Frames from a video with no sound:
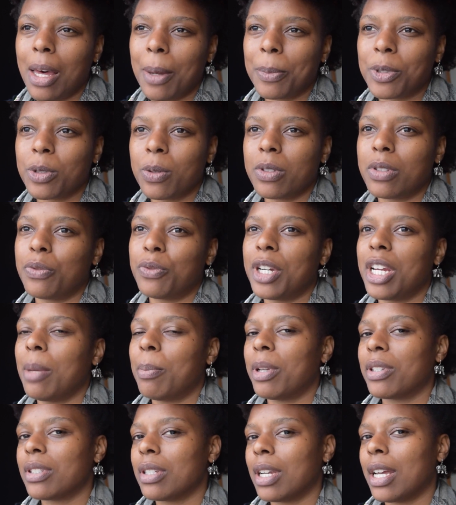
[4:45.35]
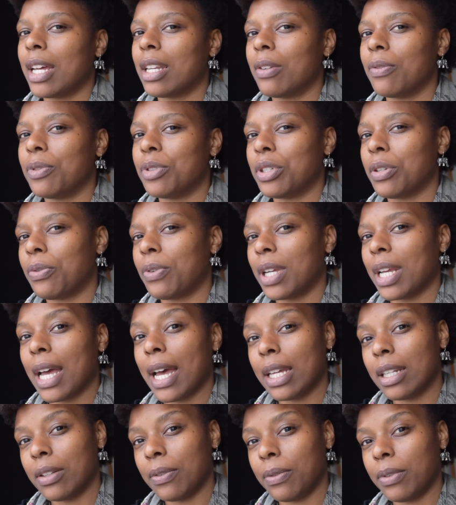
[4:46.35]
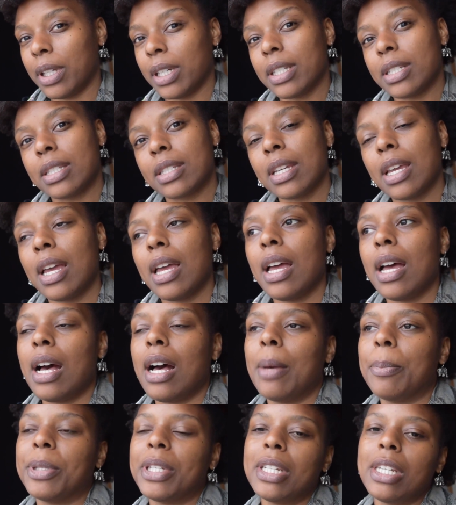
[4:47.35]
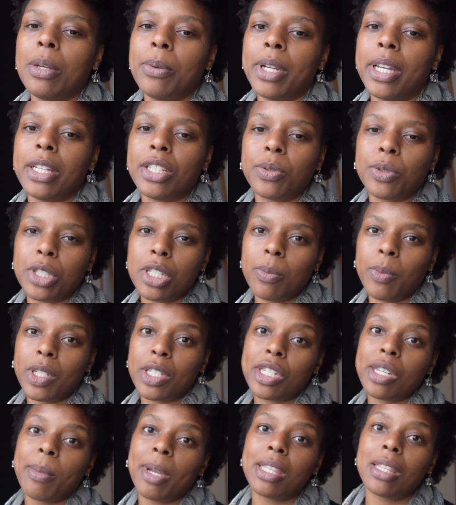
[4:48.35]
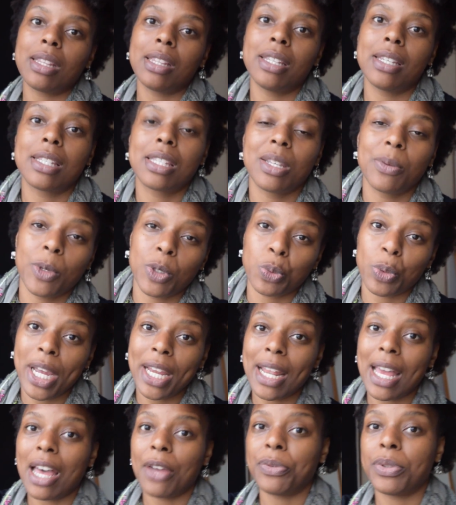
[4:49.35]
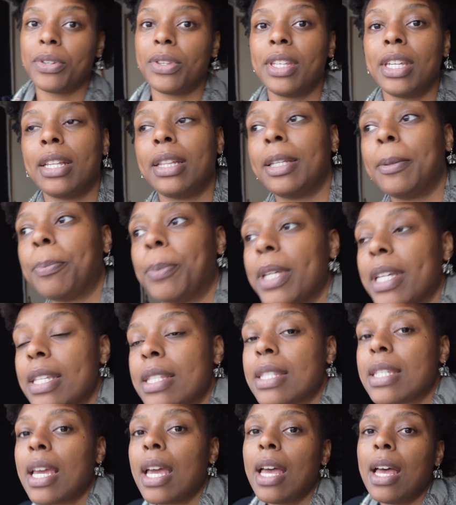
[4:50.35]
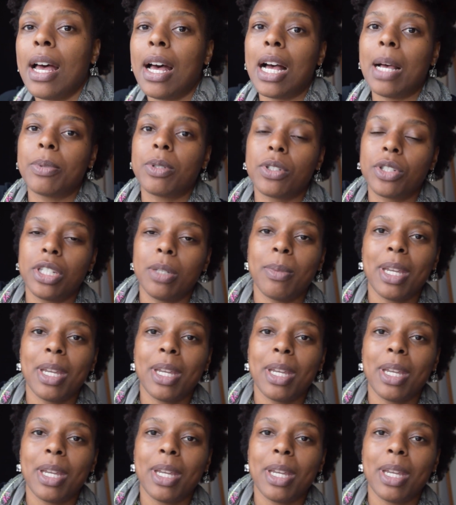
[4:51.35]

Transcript: So it's very much a kind of different kind of list. But anyway, when she made the list, it was right after the Olympics. So she